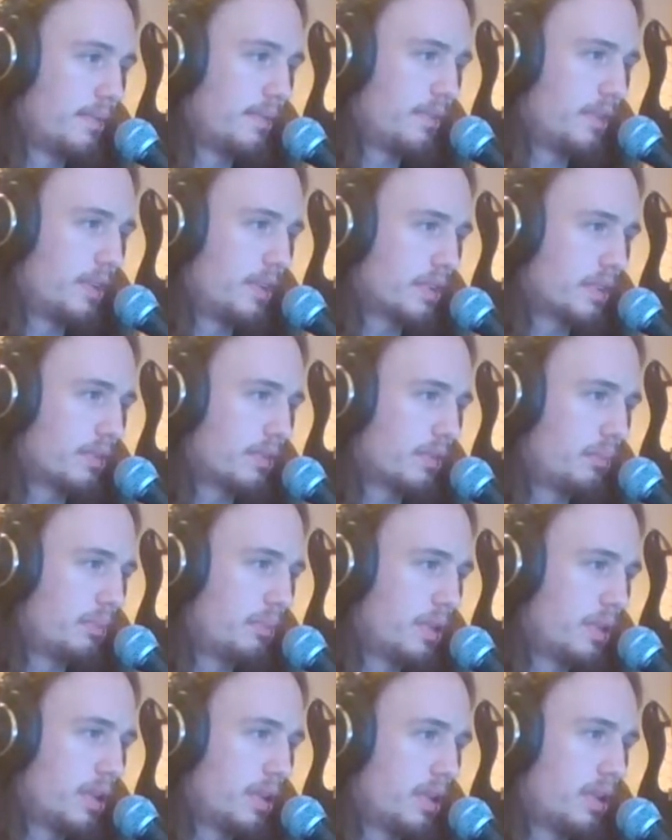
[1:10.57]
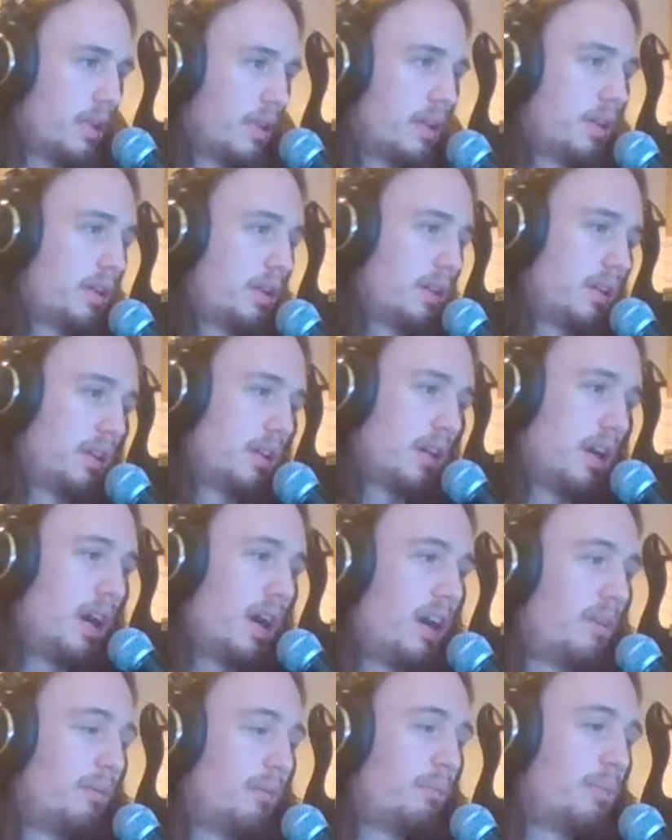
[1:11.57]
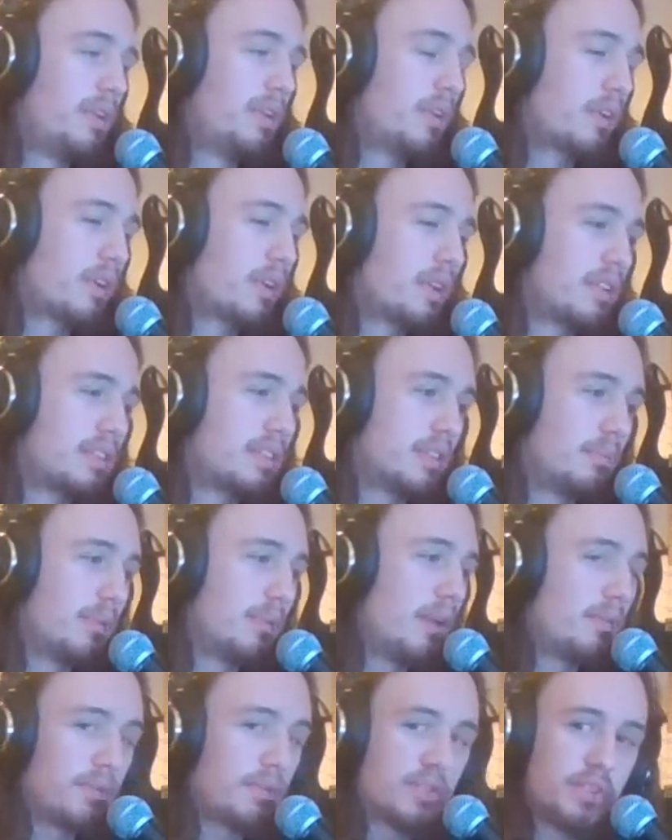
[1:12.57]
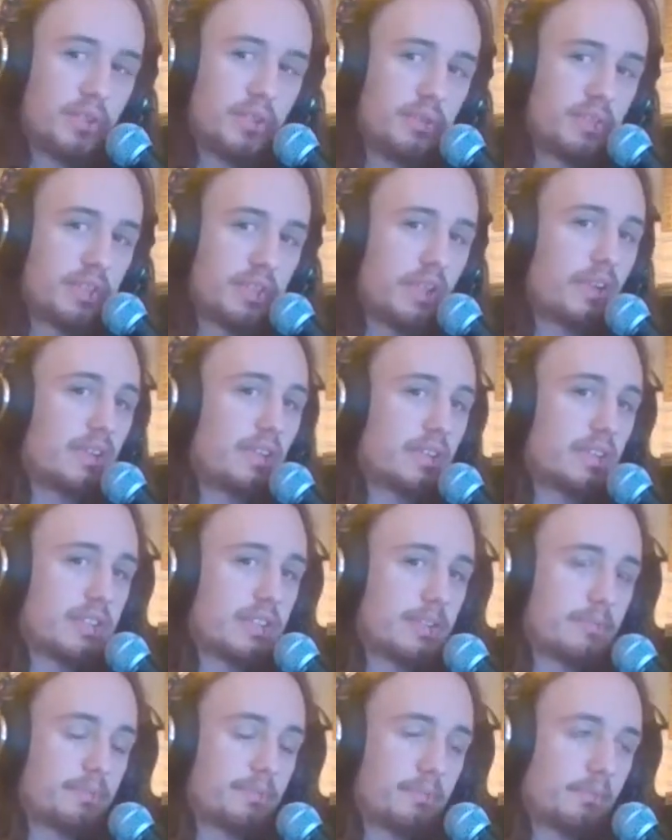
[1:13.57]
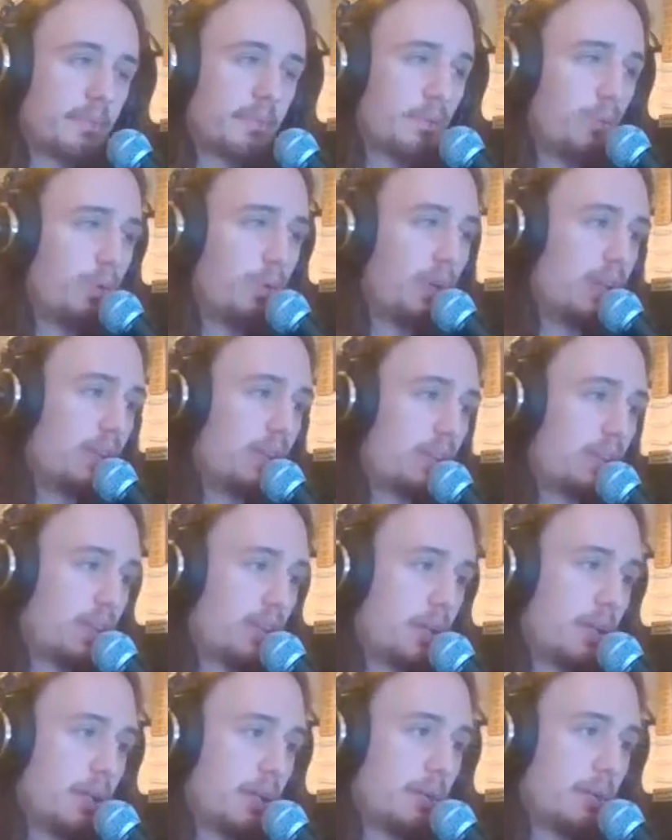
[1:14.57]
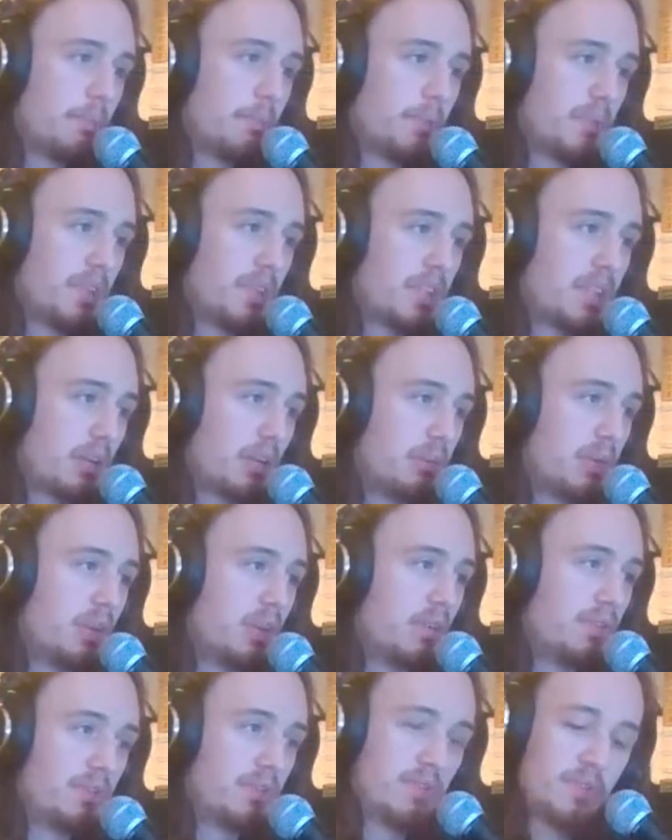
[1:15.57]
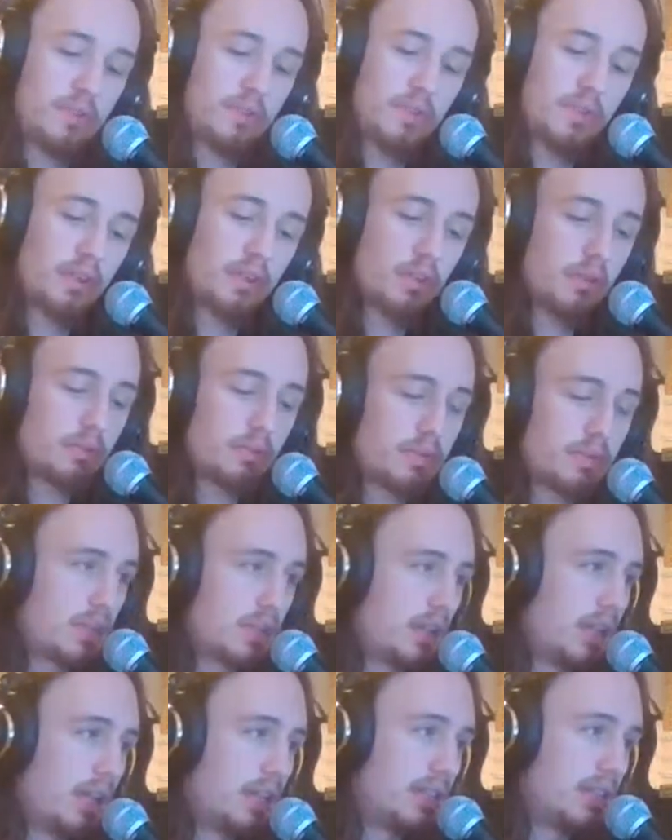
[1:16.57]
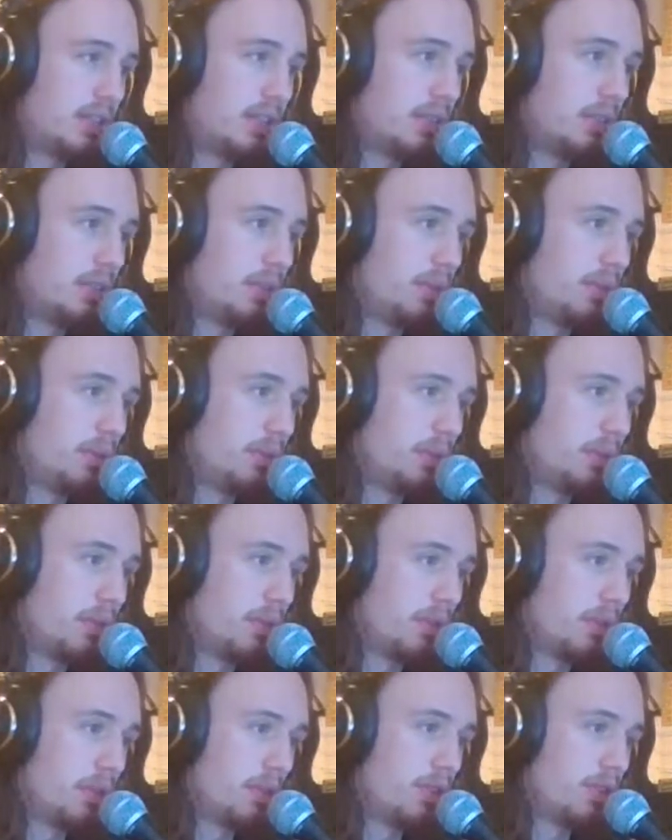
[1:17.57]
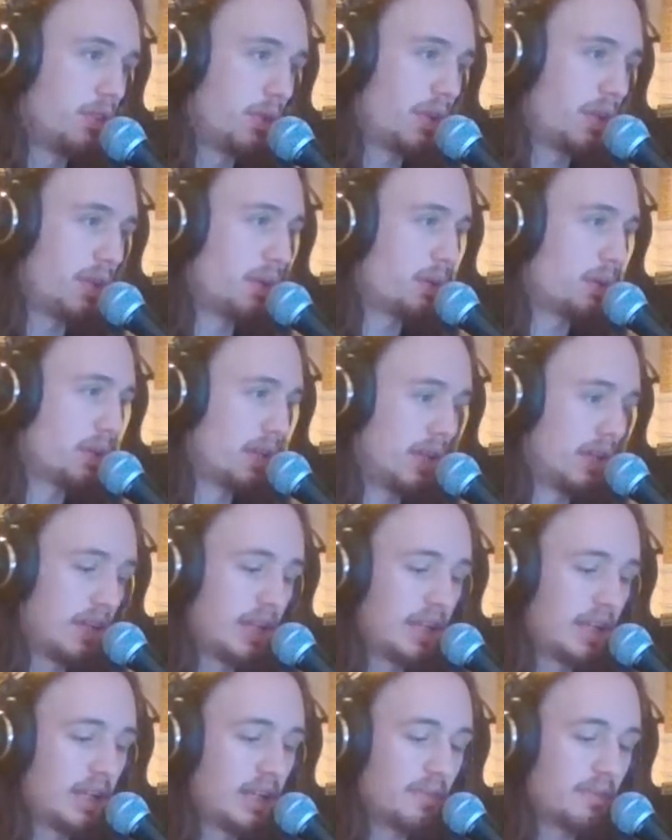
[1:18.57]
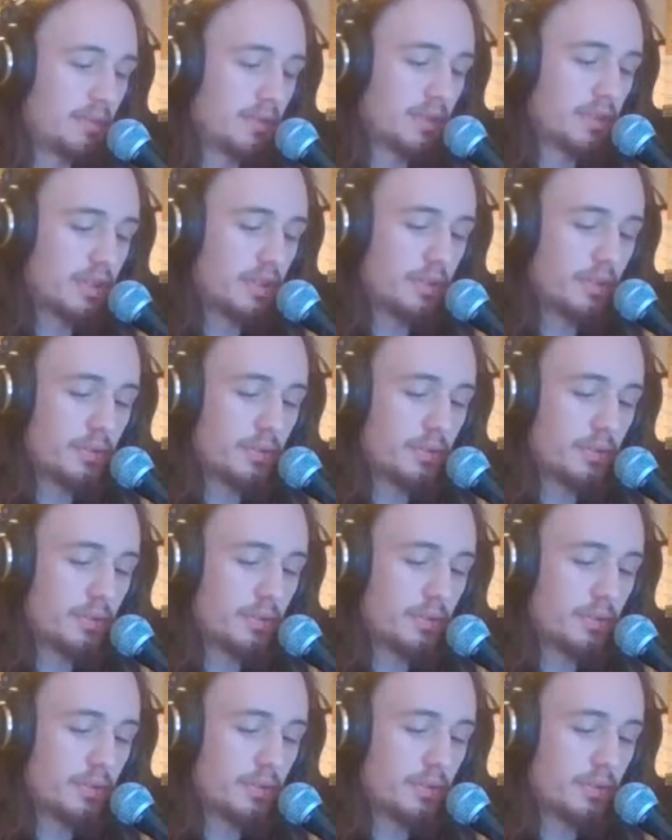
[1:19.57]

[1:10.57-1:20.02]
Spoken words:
First group. We've been looking at some level 2 songs with some of the groups. So let's do Johnny Ukulele level 2.